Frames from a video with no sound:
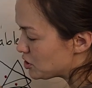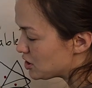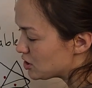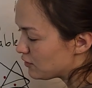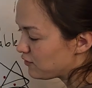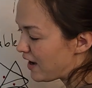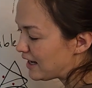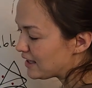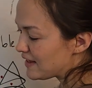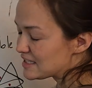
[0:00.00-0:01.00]
until
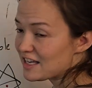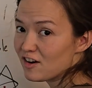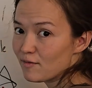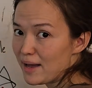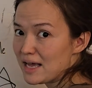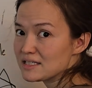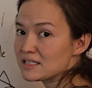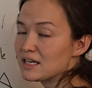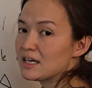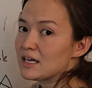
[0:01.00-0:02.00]
finally that center of mass
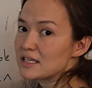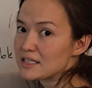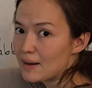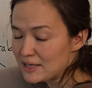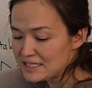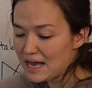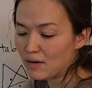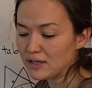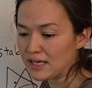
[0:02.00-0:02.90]
is coming down